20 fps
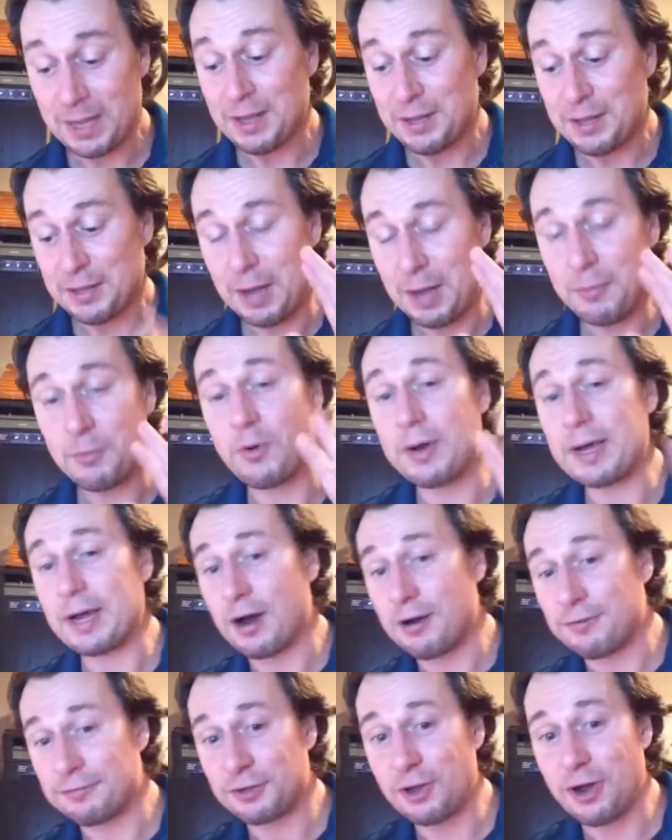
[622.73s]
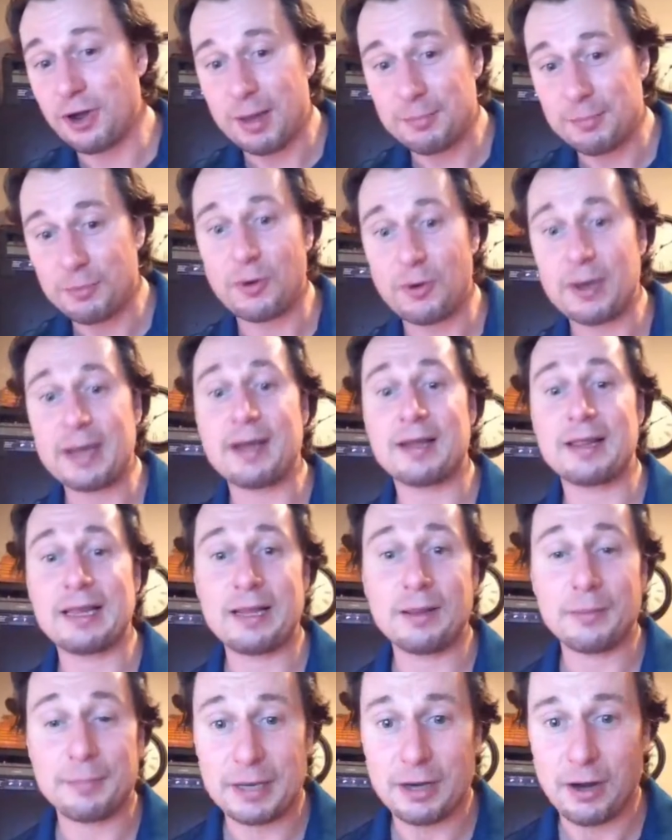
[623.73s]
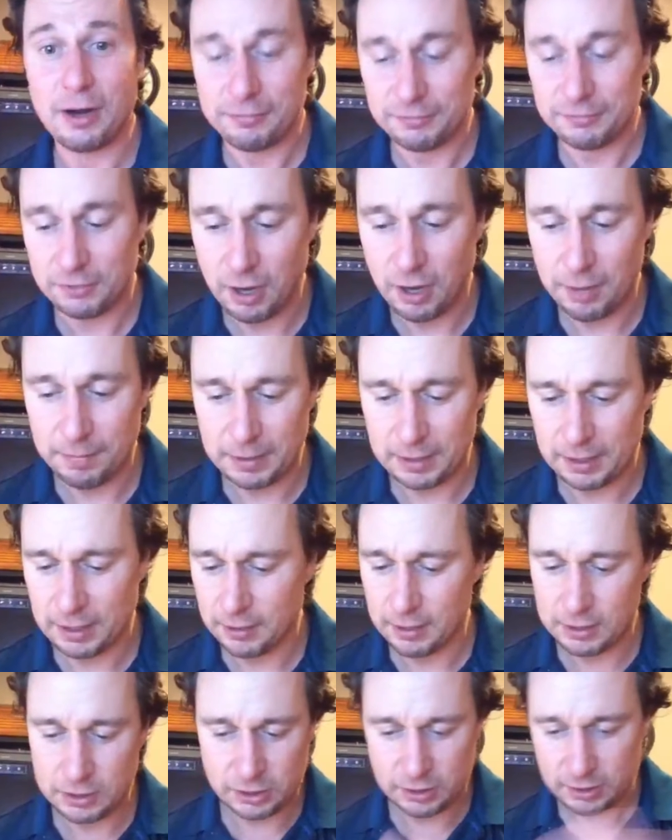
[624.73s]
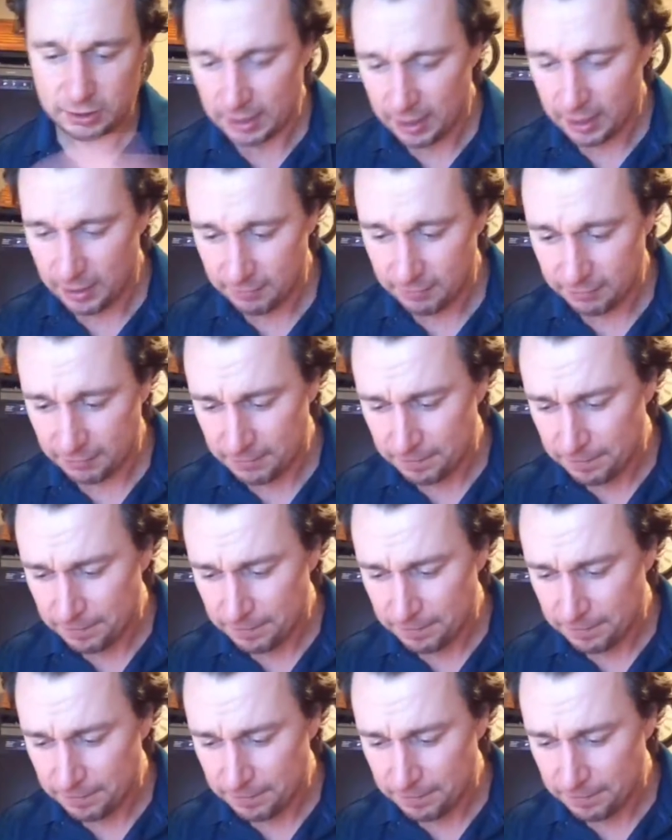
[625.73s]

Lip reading: Now I'm going a little bit off topic here. I shouldn't have,